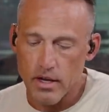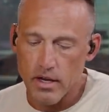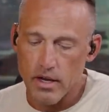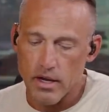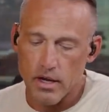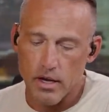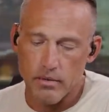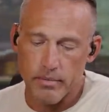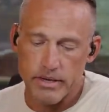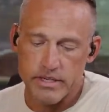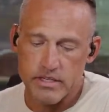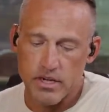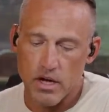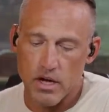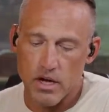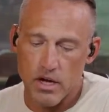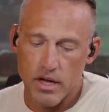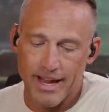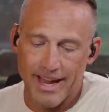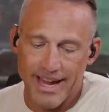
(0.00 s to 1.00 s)
Uh, we
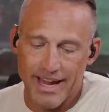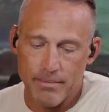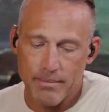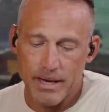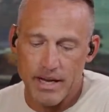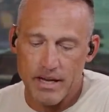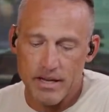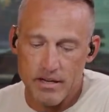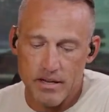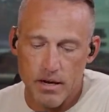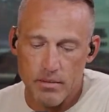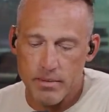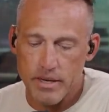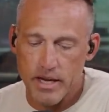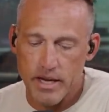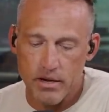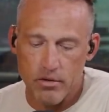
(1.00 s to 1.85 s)
saw Amy Domini,